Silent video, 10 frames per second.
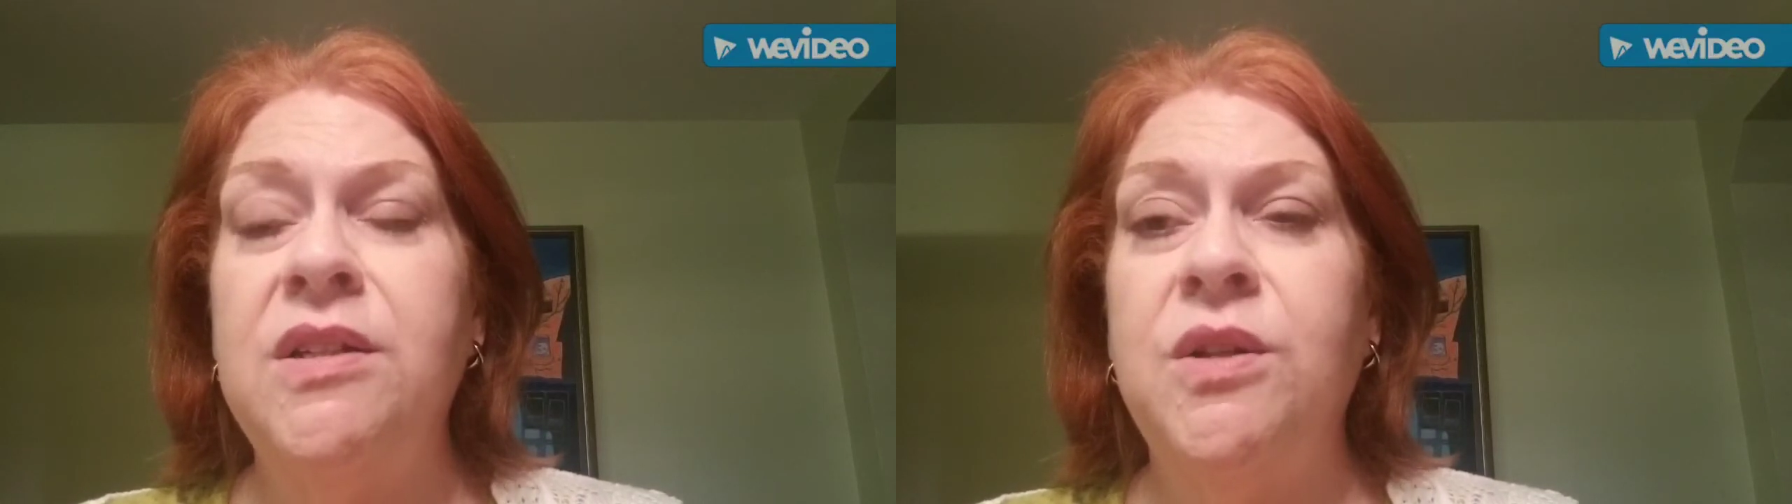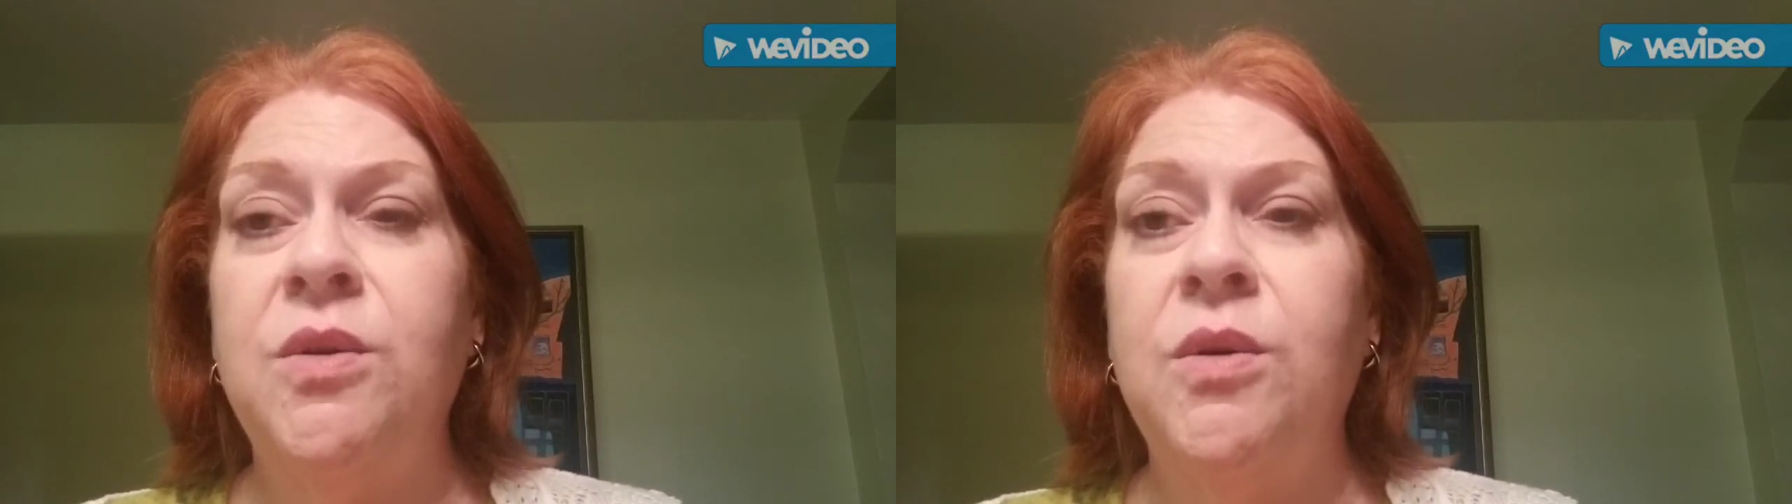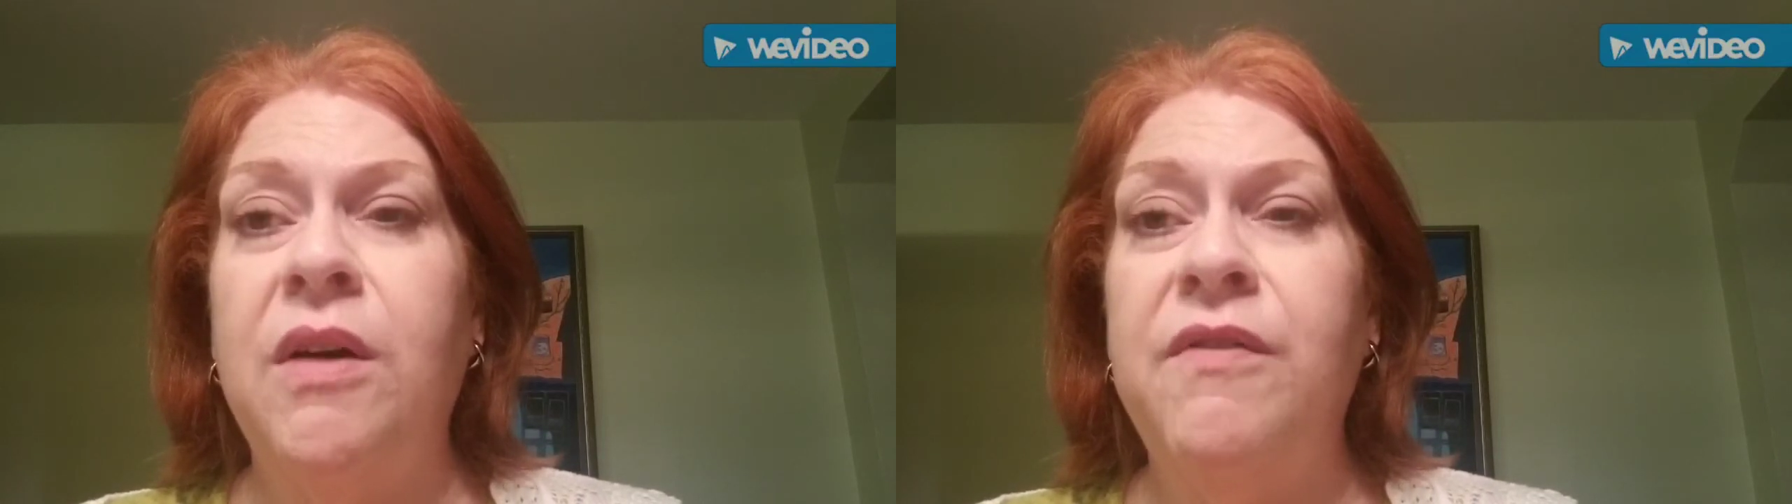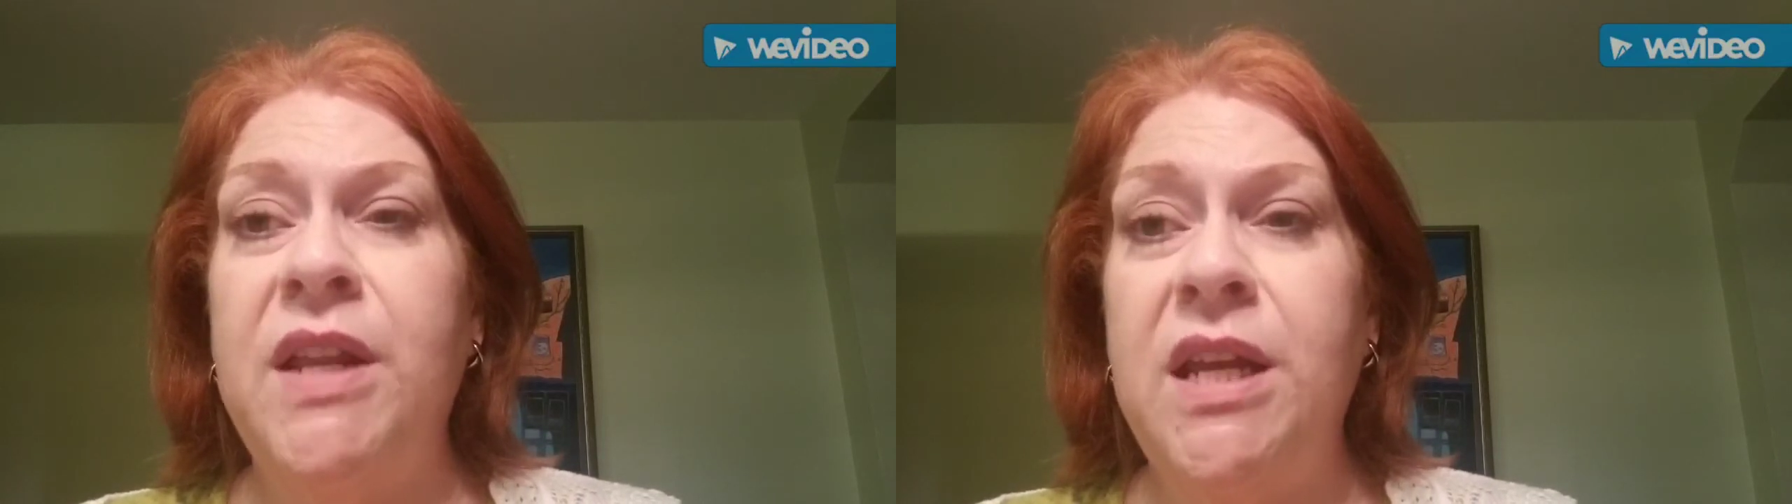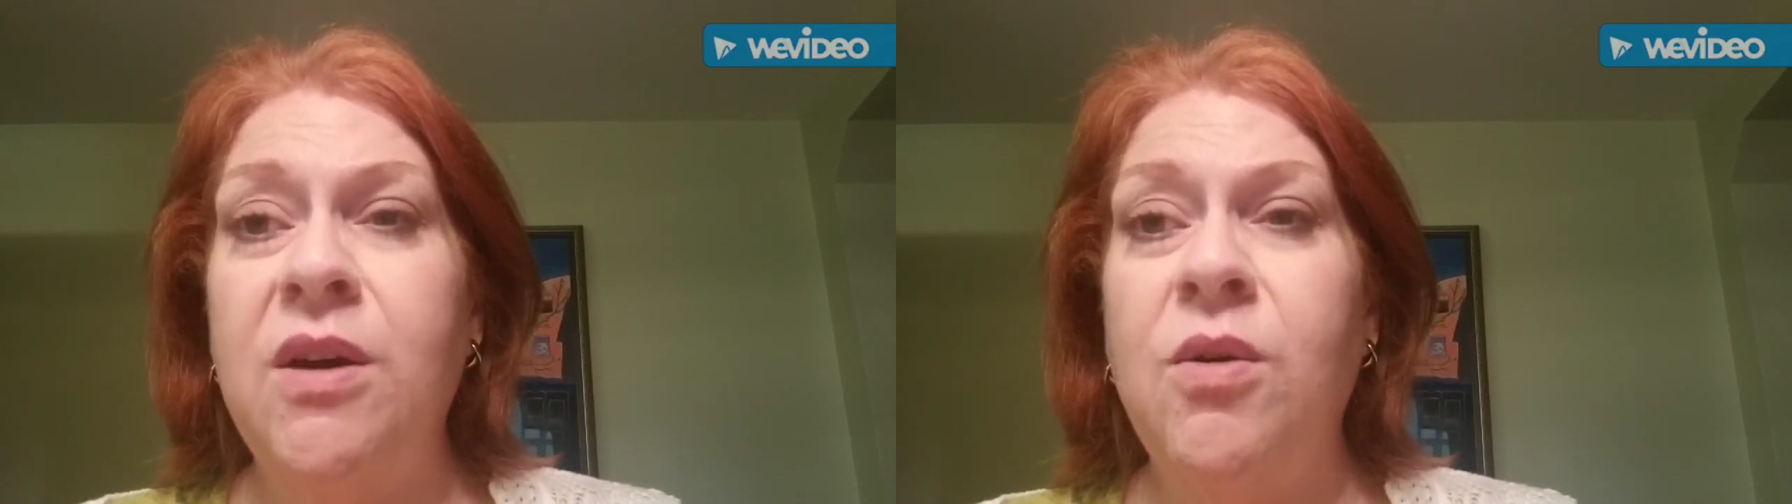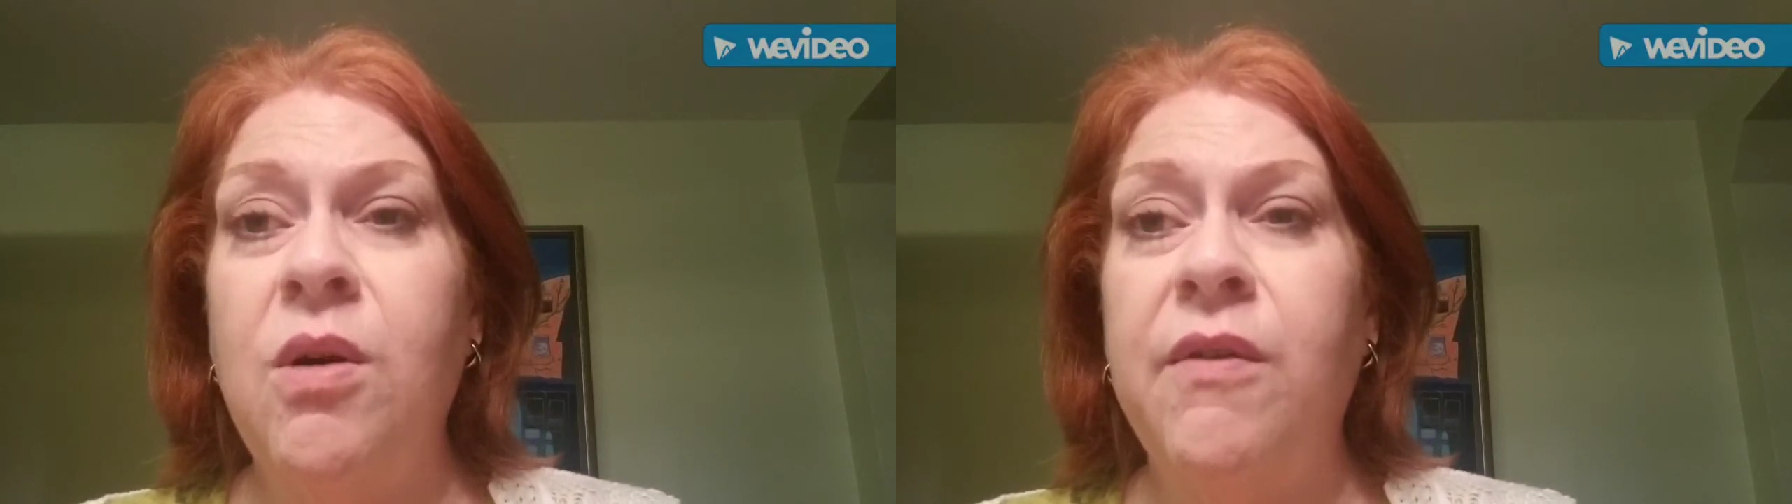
to a video